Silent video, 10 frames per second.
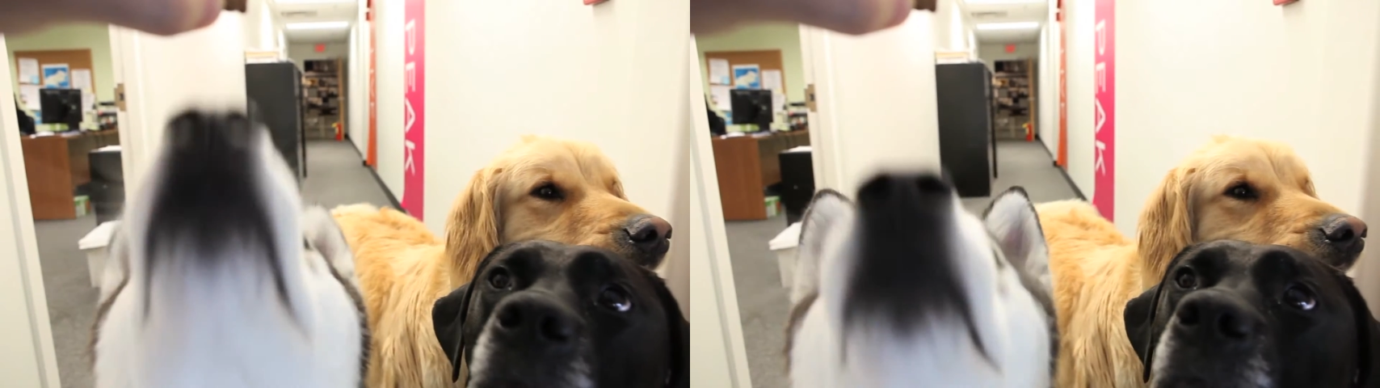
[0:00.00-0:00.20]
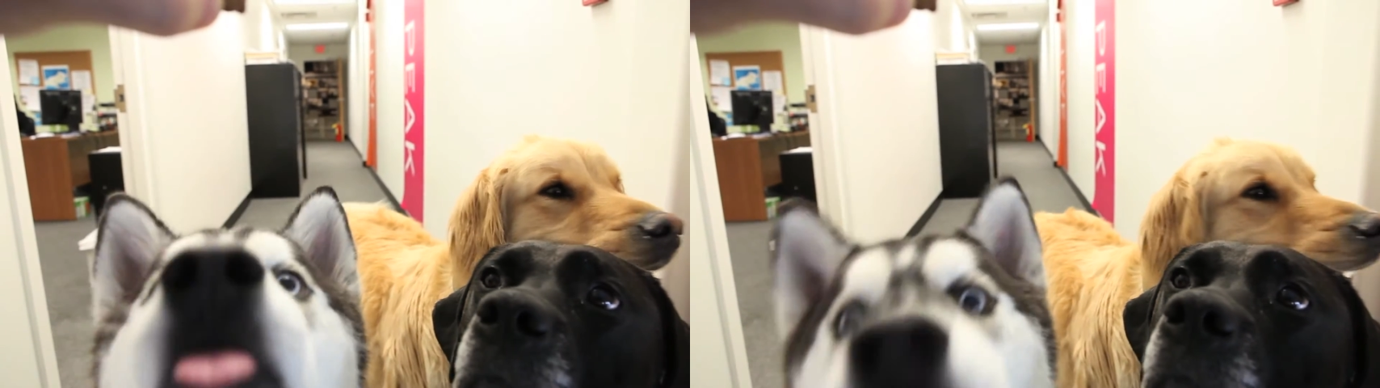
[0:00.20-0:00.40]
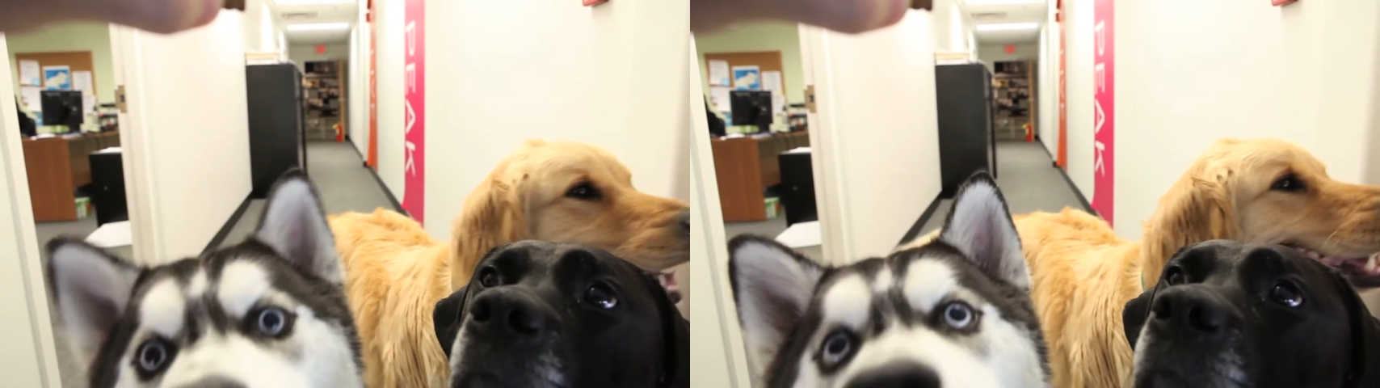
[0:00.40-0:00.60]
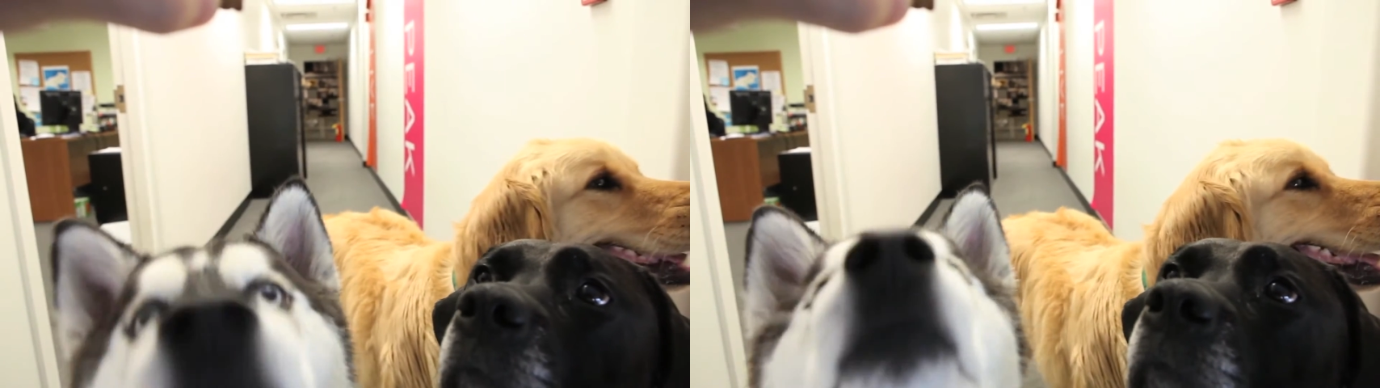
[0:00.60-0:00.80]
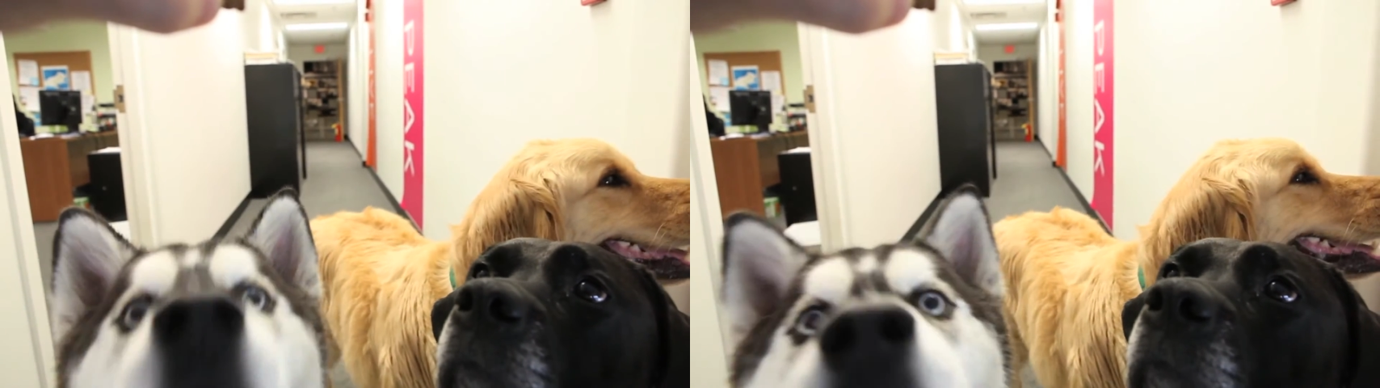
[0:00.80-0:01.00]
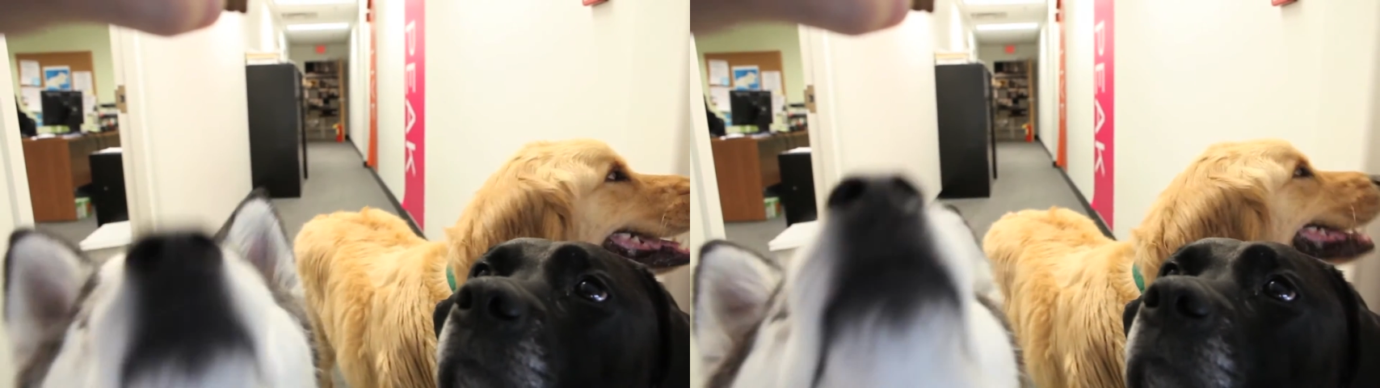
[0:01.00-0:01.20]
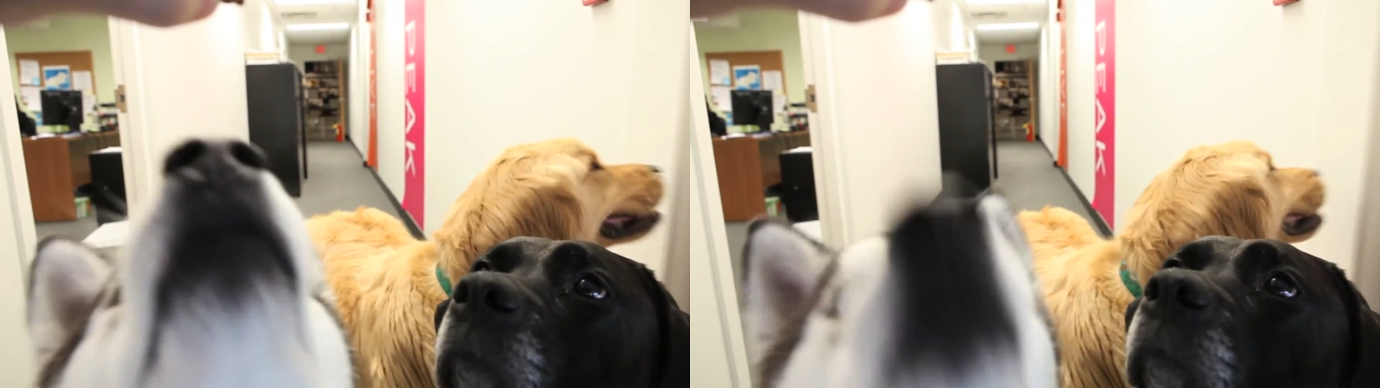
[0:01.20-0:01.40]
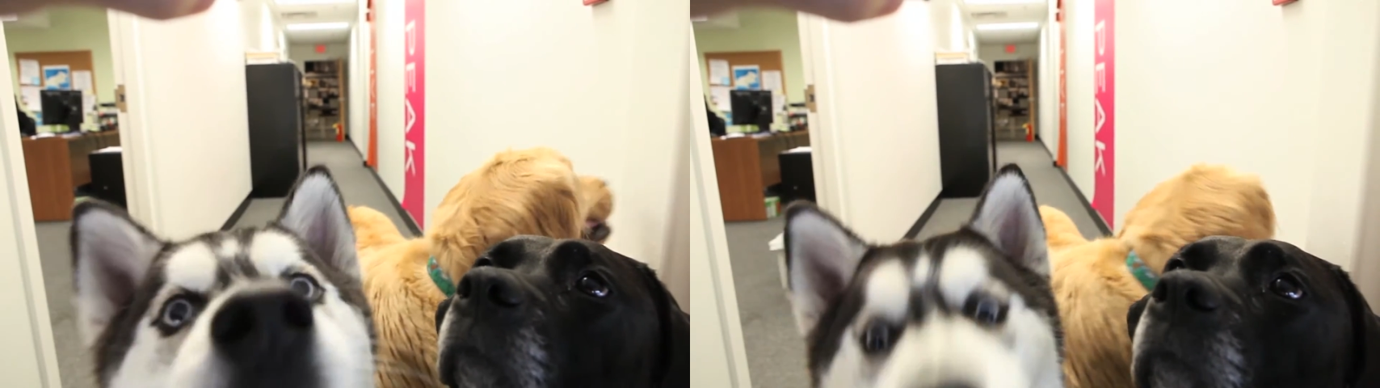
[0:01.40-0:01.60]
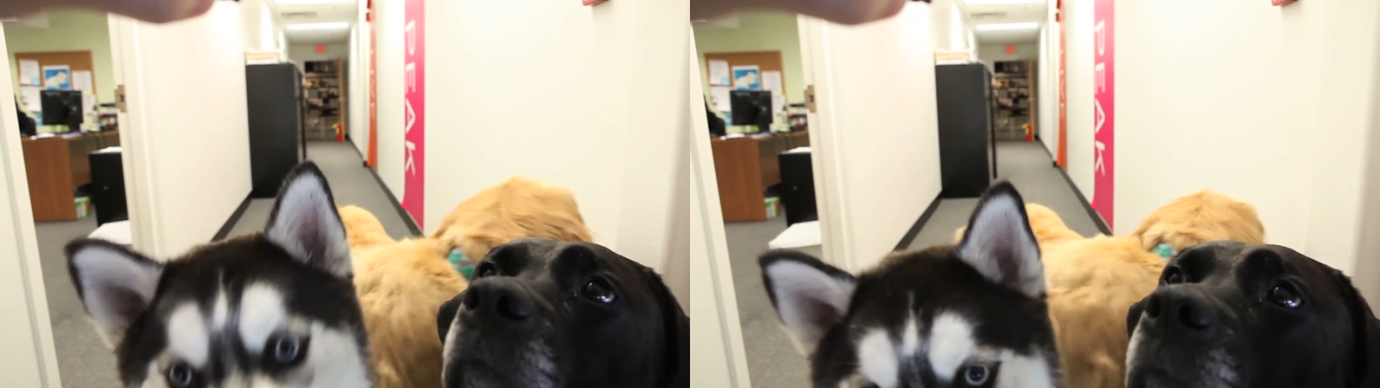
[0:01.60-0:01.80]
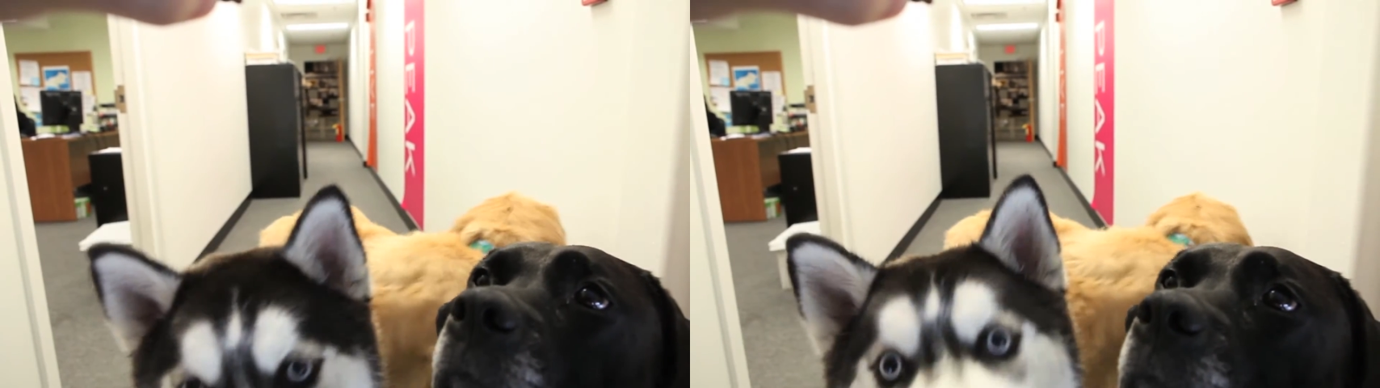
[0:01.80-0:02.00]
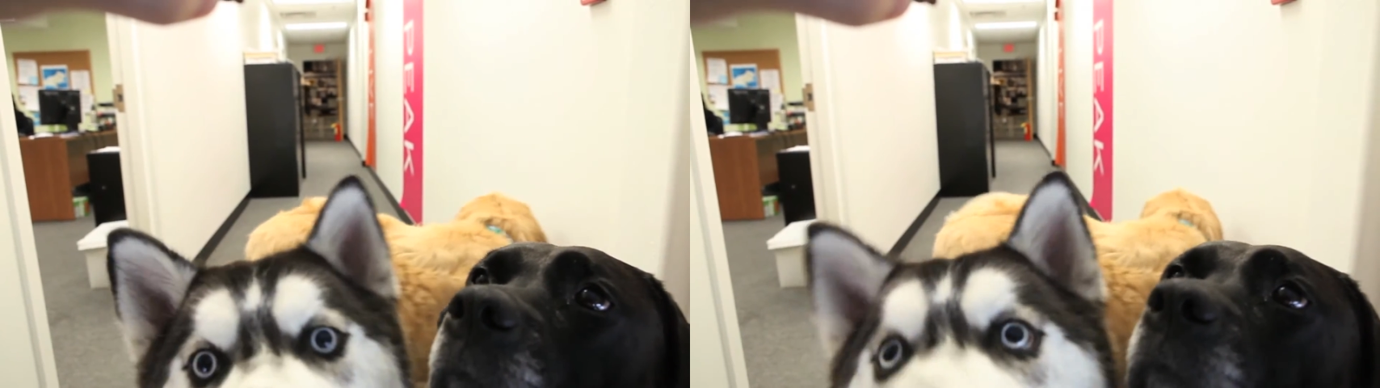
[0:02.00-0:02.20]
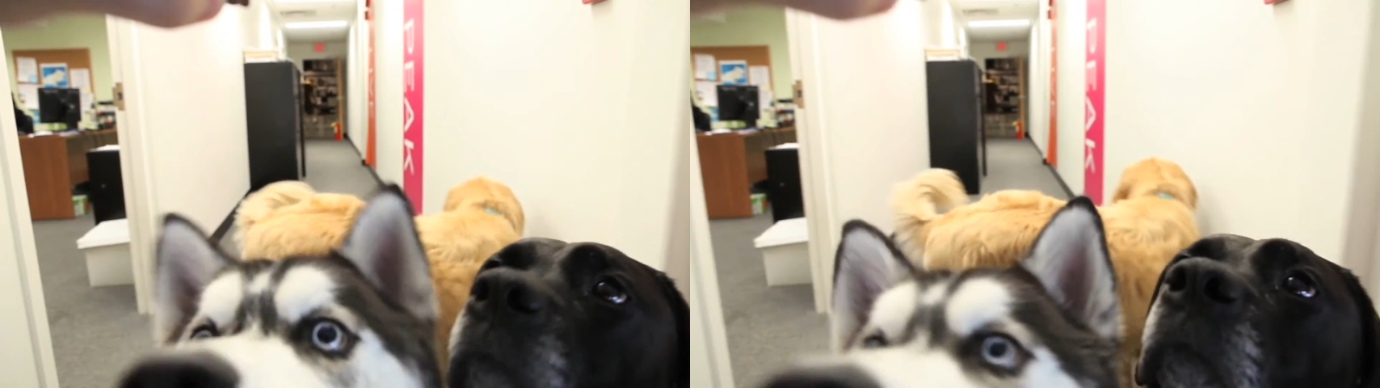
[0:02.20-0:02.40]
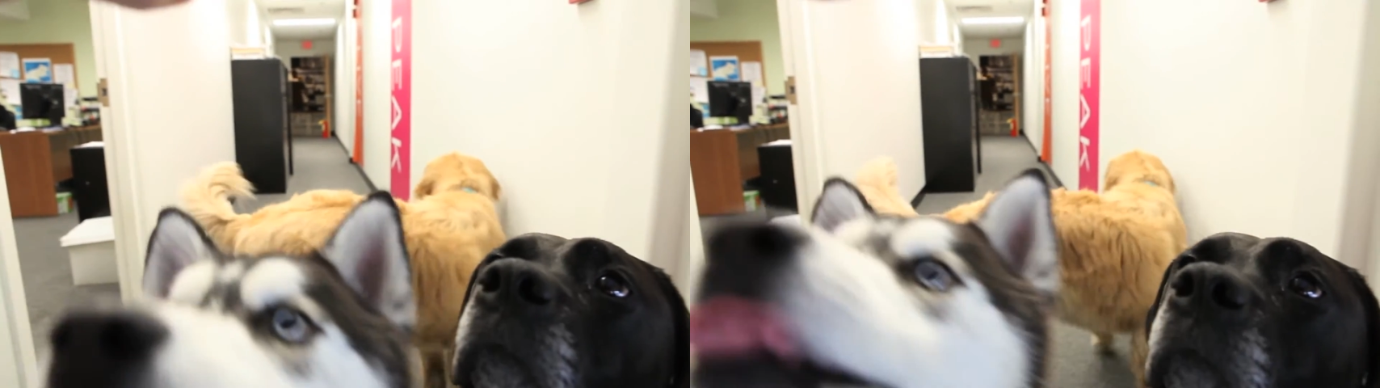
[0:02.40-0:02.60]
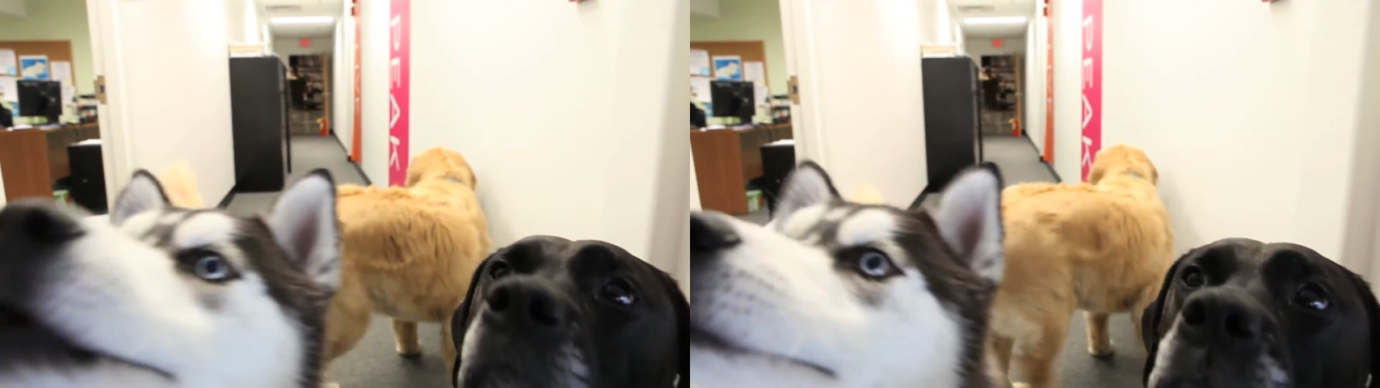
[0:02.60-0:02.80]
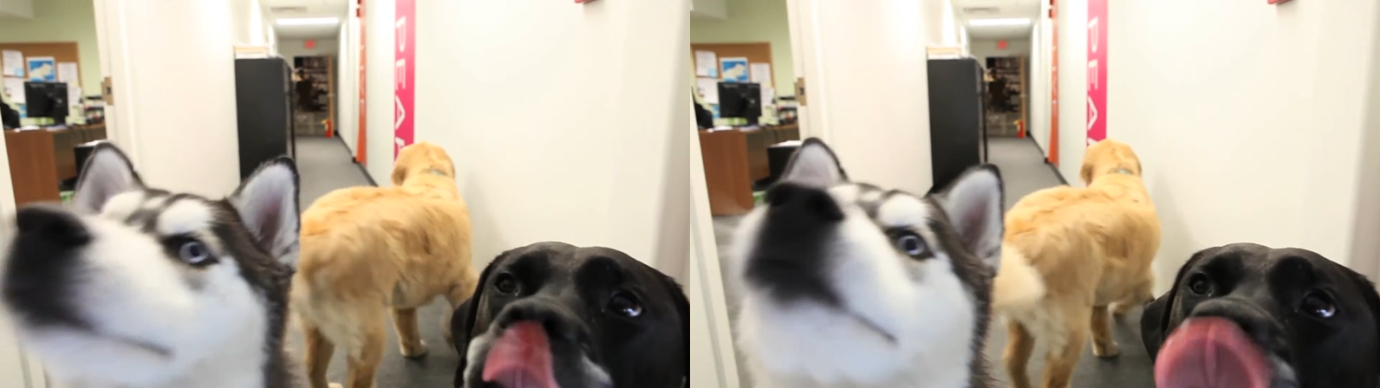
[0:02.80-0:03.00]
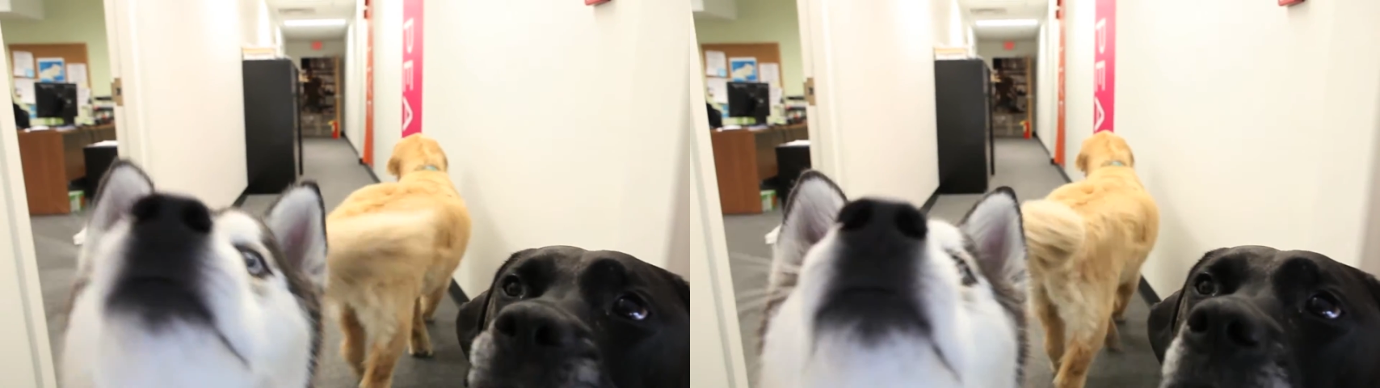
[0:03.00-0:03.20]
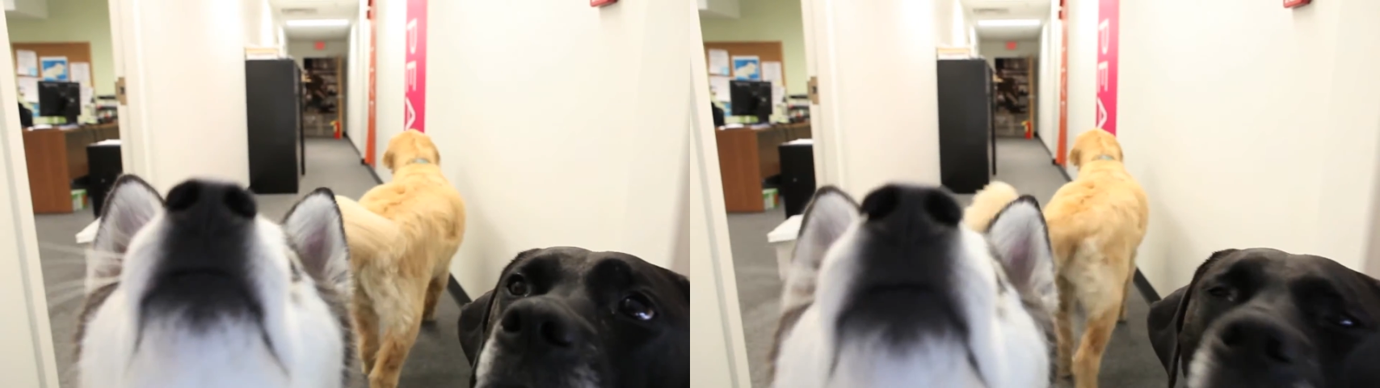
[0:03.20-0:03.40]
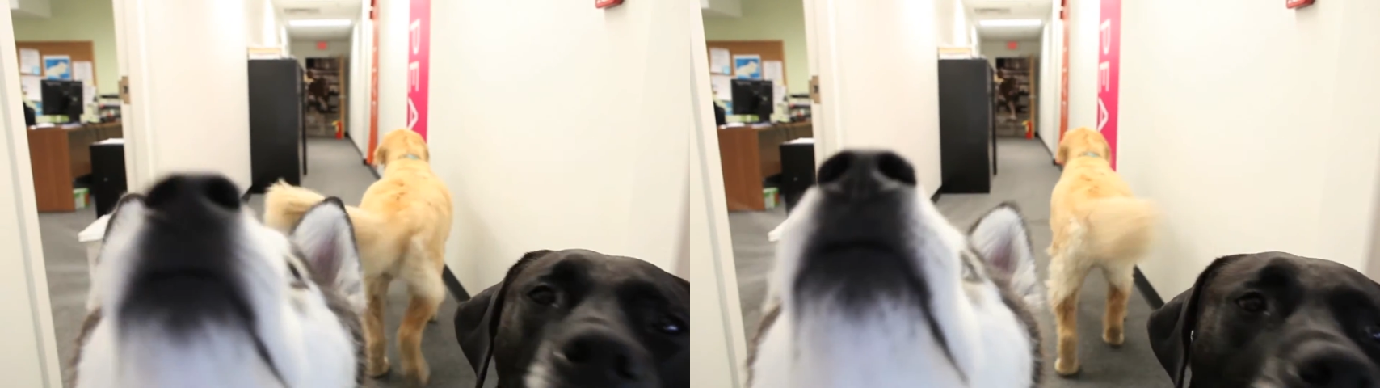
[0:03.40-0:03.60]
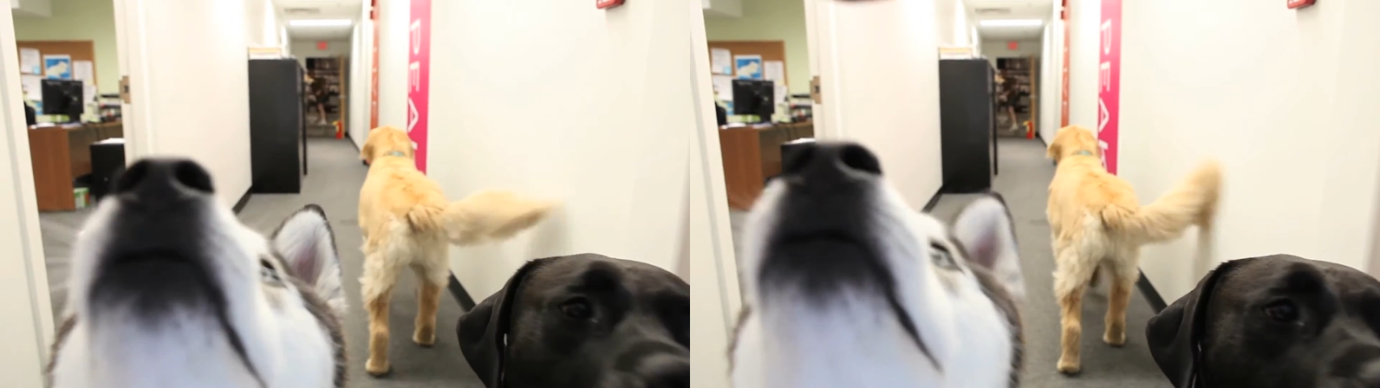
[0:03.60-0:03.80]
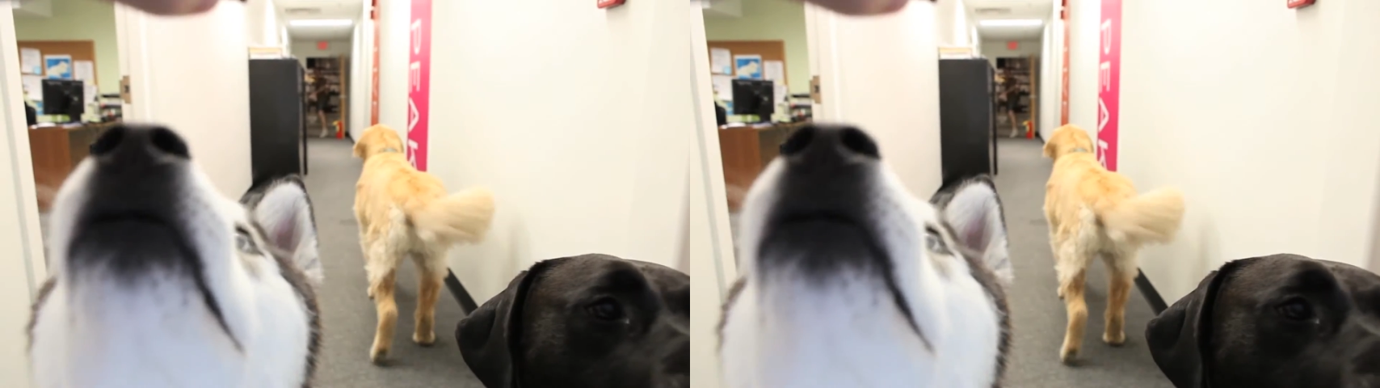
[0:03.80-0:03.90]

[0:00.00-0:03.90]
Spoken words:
[unreadable: no face in view]